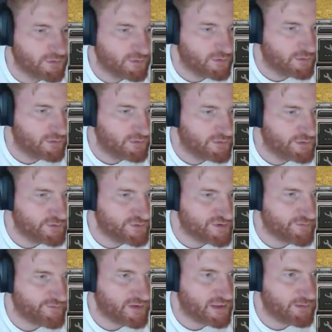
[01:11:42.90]
to do
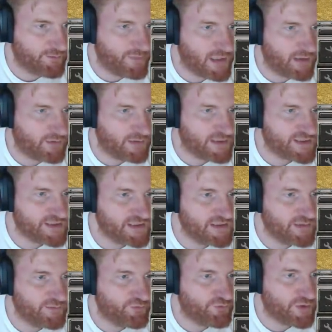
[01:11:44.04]
something about. Let's see the
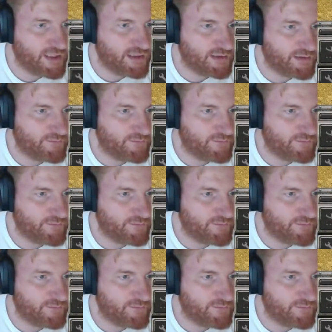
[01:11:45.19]
Breda.